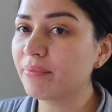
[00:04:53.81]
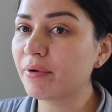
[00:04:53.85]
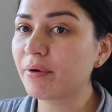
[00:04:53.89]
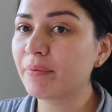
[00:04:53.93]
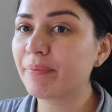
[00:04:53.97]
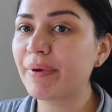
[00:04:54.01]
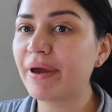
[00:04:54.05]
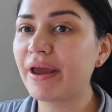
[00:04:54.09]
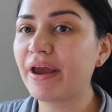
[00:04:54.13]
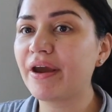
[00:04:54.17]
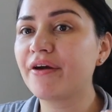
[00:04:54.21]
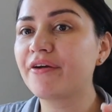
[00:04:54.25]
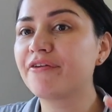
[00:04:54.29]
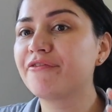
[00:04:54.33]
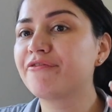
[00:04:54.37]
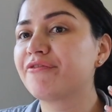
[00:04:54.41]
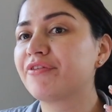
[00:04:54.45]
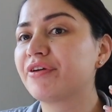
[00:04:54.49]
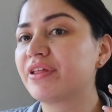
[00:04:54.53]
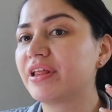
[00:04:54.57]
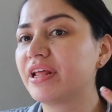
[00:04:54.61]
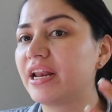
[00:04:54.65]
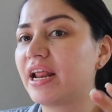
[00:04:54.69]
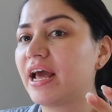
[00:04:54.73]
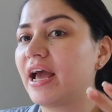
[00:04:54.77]
prepared
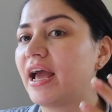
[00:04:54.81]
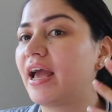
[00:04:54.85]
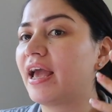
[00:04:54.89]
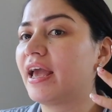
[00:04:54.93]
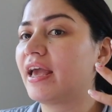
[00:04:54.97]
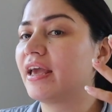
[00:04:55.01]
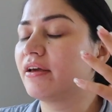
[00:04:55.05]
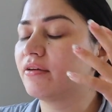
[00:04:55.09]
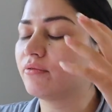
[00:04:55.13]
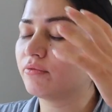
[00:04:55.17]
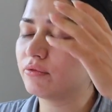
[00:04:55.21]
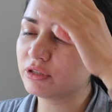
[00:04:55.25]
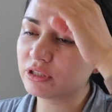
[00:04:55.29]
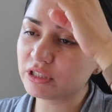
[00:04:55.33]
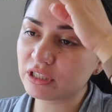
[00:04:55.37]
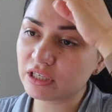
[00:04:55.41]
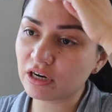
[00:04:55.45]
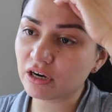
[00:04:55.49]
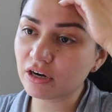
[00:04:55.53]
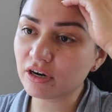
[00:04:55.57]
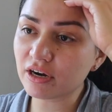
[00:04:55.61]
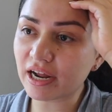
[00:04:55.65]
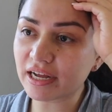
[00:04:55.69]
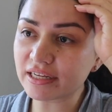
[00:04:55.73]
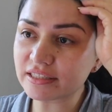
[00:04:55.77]
for the night, we did
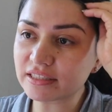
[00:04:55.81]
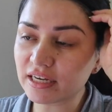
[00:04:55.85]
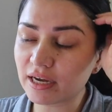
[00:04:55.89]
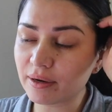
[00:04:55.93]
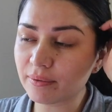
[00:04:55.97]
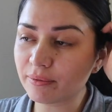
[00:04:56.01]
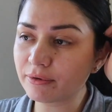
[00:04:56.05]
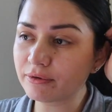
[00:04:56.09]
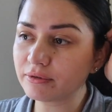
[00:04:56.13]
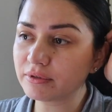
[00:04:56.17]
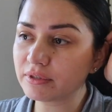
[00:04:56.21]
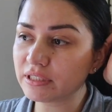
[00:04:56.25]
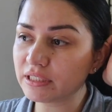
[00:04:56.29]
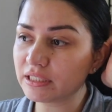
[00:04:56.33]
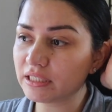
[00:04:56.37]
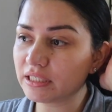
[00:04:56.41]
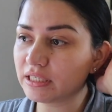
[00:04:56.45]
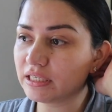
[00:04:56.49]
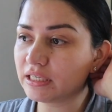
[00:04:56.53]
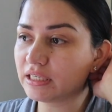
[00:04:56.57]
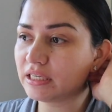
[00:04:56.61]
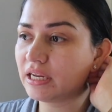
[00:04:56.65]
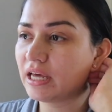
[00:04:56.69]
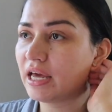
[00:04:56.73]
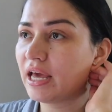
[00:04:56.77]
our nighttime
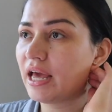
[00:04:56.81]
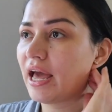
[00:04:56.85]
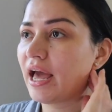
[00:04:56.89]
routine.